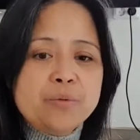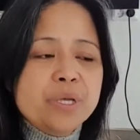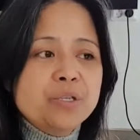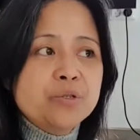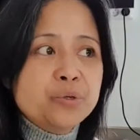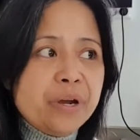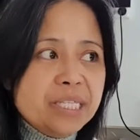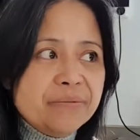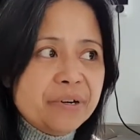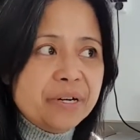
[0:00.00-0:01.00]
when you
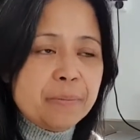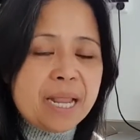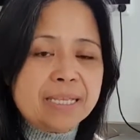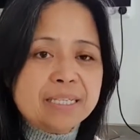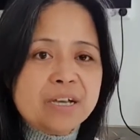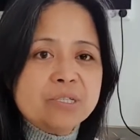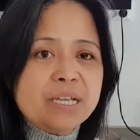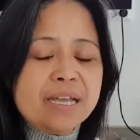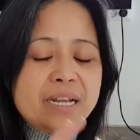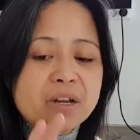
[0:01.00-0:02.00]
transfer the plants
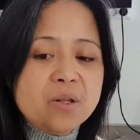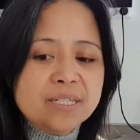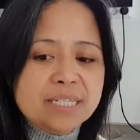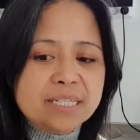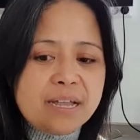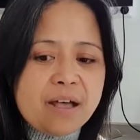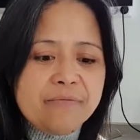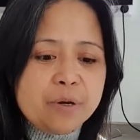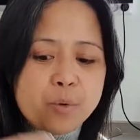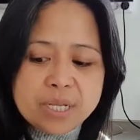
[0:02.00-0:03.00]
outside and all this stuff,
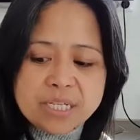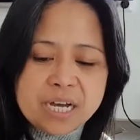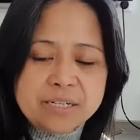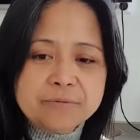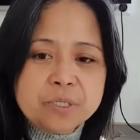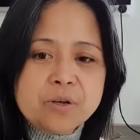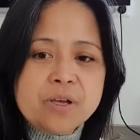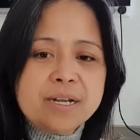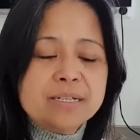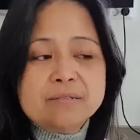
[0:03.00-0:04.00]
and what kind of
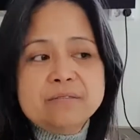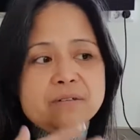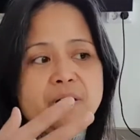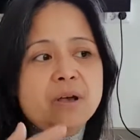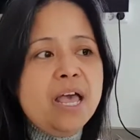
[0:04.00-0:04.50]
soil, and you know,